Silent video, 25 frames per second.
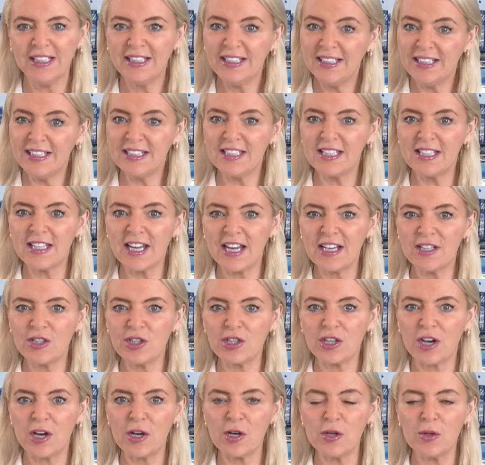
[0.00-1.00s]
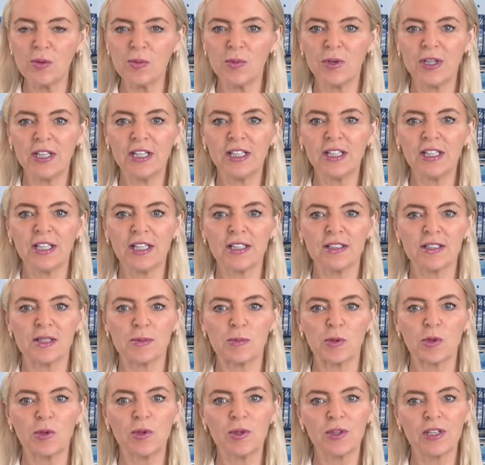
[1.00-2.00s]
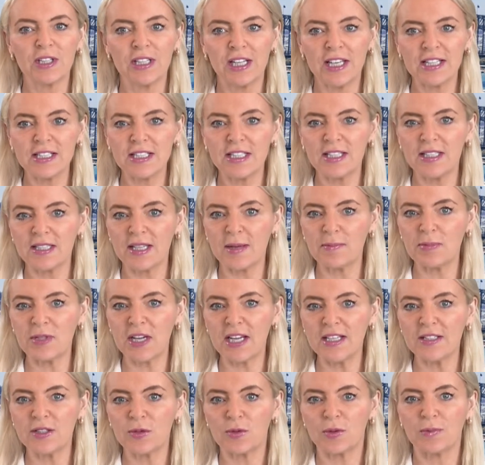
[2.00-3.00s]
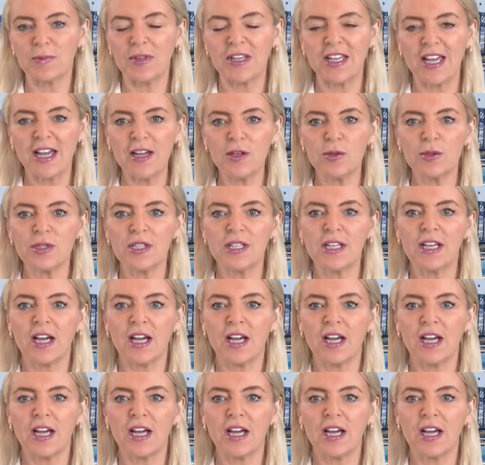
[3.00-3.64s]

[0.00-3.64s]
In today's show, we'll explore the latest updates from the equity,